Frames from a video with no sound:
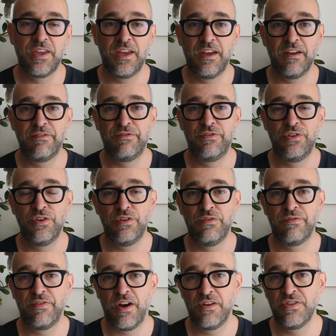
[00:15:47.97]
If you
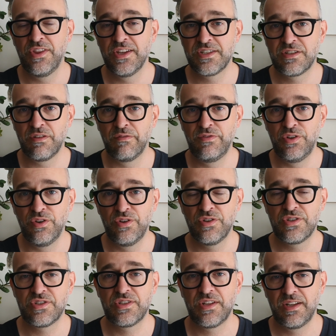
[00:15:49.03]
find this of
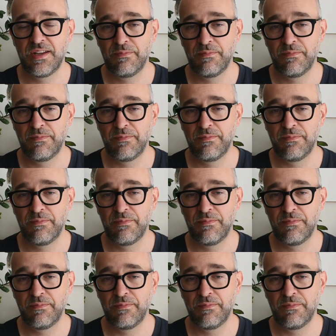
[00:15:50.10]
use,